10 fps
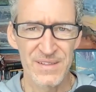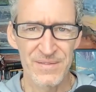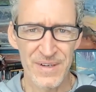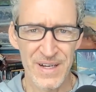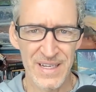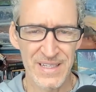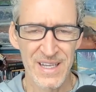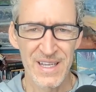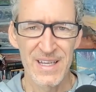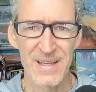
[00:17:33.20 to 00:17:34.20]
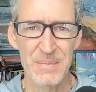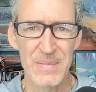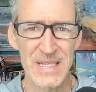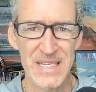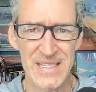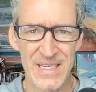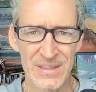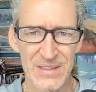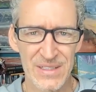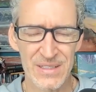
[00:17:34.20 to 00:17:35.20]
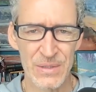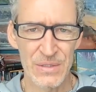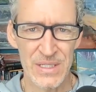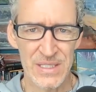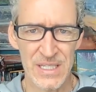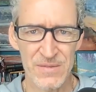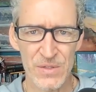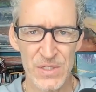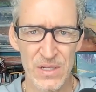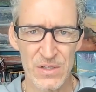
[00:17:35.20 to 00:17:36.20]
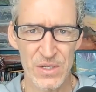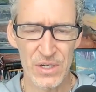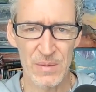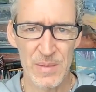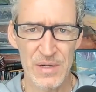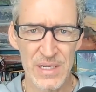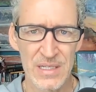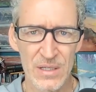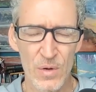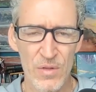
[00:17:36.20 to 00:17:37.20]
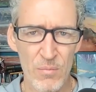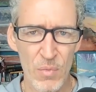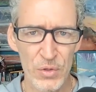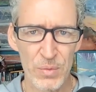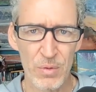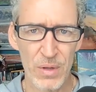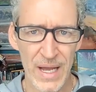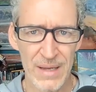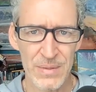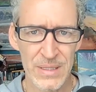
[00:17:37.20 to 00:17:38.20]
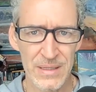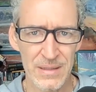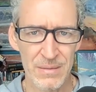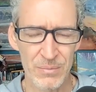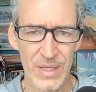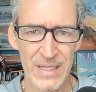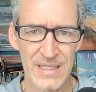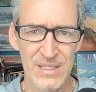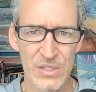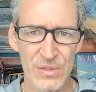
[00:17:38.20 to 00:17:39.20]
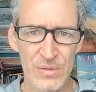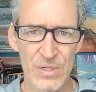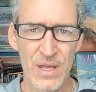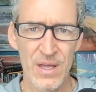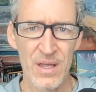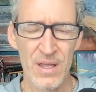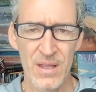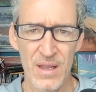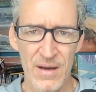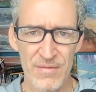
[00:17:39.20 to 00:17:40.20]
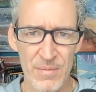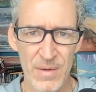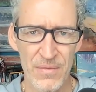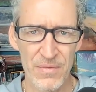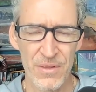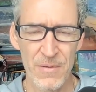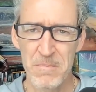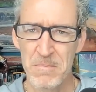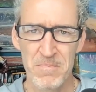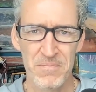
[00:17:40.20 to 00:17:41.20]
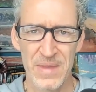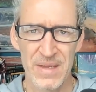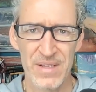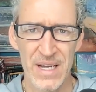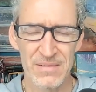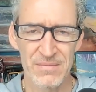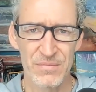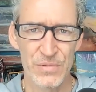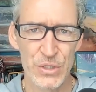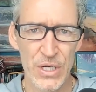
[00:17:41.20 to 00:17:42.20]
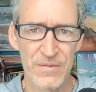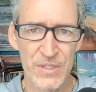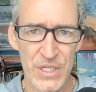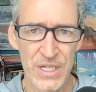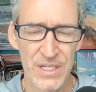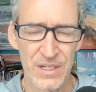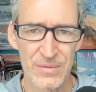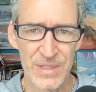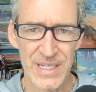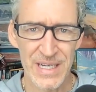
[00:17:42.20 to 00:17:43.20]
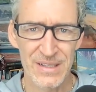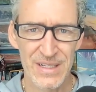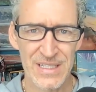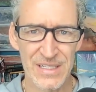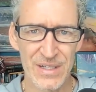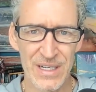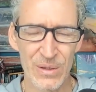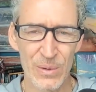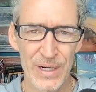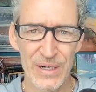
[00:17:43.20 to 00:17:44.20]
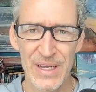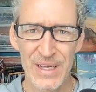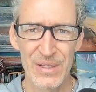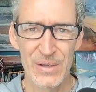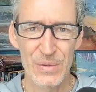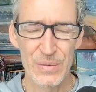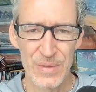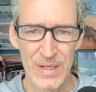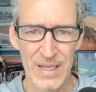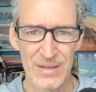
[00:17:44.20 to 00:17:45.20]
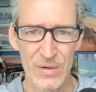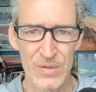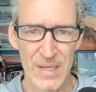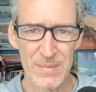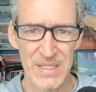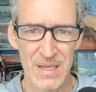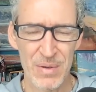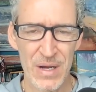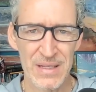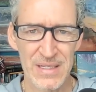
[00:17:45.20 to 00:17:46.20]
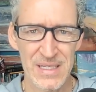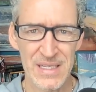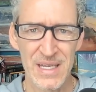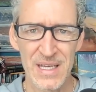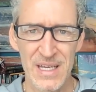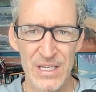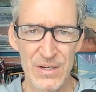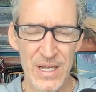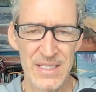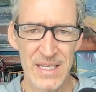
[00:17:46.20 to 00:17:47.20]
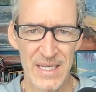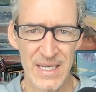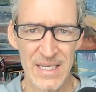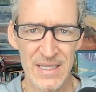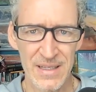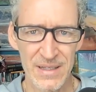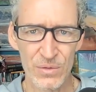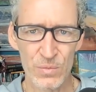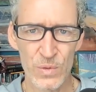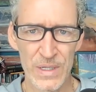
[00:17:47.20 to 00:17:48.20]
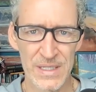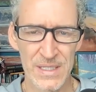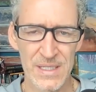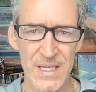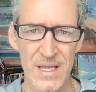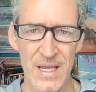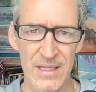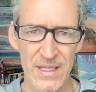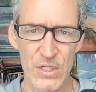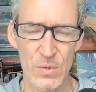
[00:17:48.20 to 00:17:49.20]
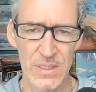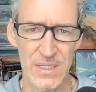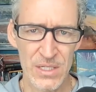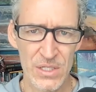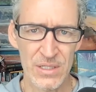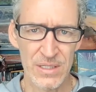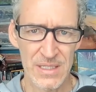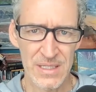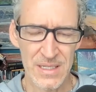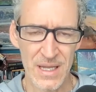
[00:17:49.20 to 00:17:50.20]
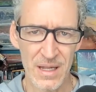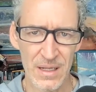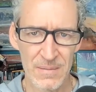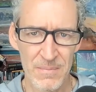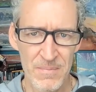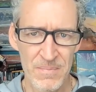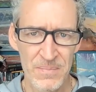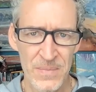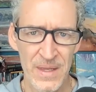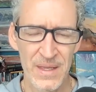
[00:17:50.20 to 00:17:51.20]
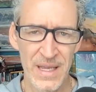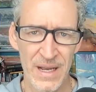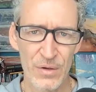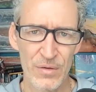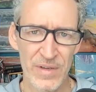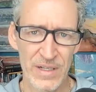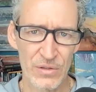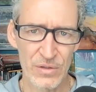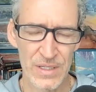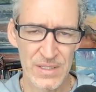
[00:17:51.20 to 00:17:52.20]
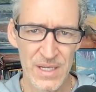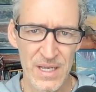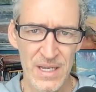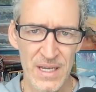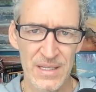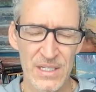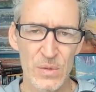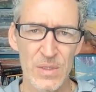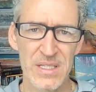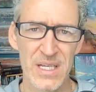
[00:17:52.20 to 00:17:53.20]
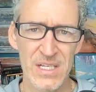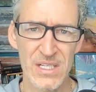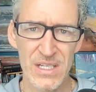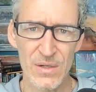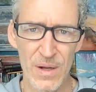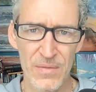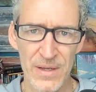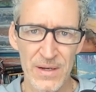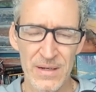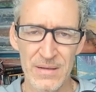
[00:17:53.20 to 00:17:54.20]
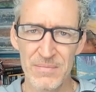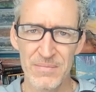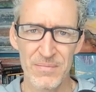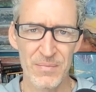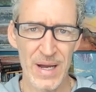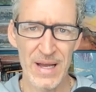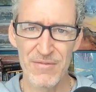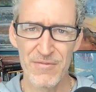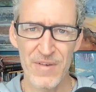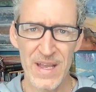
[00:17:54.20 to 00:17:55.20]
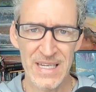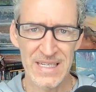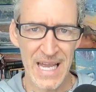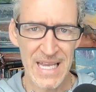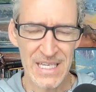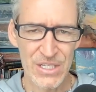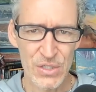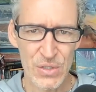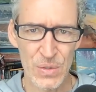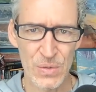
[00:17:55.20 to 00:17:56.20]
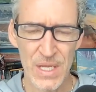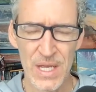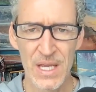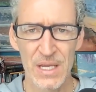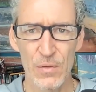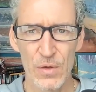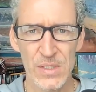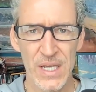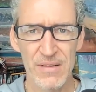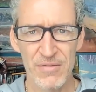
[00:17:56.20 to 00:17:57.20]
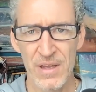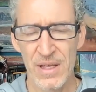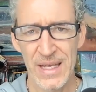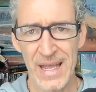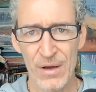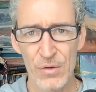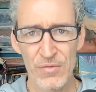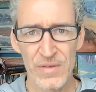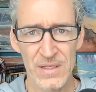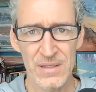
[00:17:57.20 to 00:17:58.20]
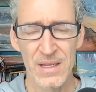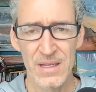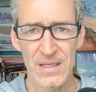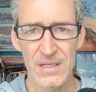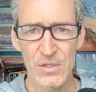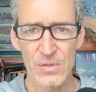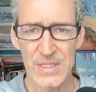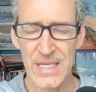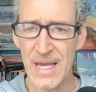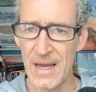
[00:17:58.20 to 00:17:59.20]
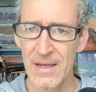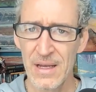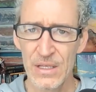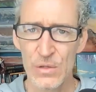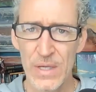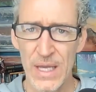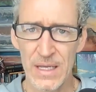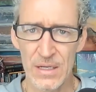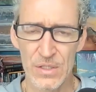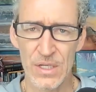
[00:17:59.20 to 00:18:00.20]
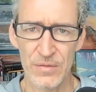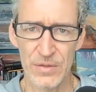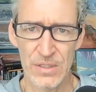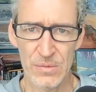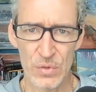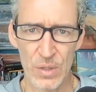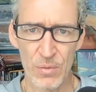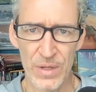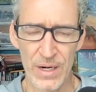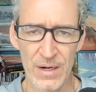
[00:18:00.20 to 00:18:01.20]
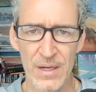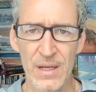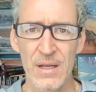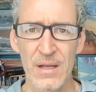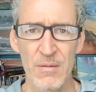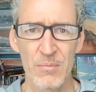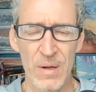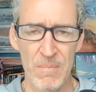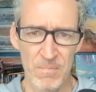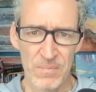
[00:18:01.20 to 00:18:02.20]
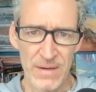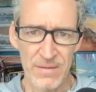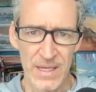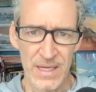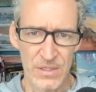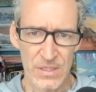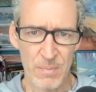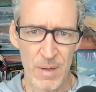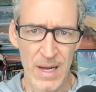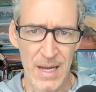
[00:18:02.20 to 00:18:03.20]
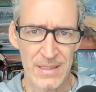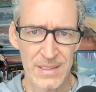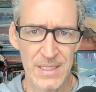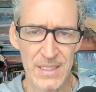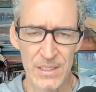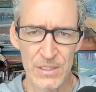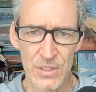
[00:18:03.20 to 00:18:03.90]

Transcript: It's fine. Many sellers, the most successful sellers in our community, deal with multiple IP complaint issues every month. They've got Jeff Schick on retainer. He's a great lawyer who knows Amazon policy. You're not taking any legal risks unless you intentionally sell counterfeit goods unless you intentionally go out there and buy fake Nike shoes. You know, those kind of counterfeit issues, yeah, you can get yourself into some trouble there. But everything else is policy